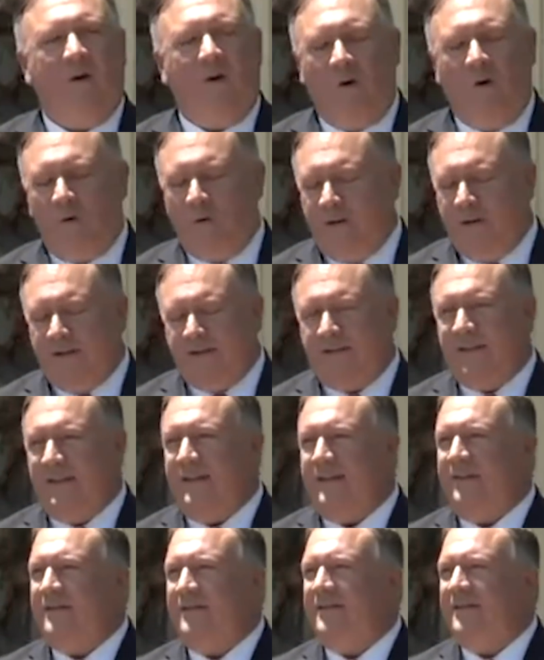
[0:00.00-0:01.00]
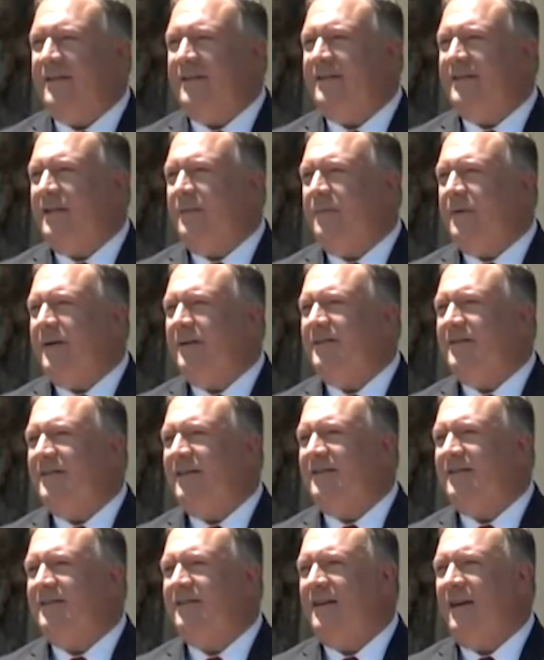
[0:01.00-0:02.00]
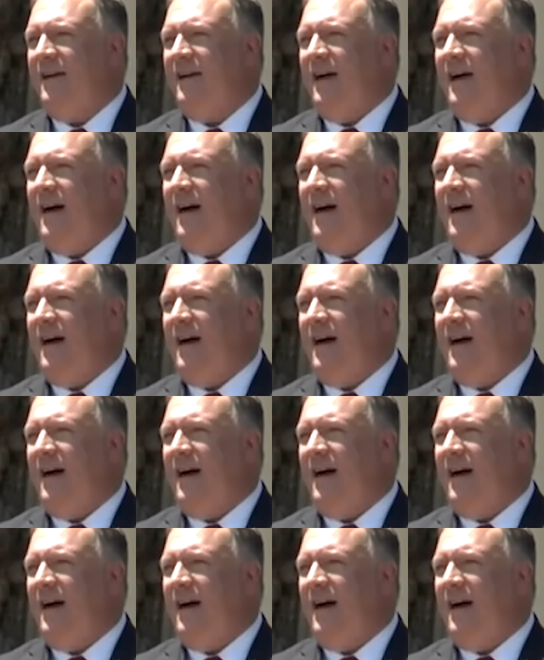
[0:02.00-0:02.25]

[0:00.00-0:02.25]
only to see the CCP insist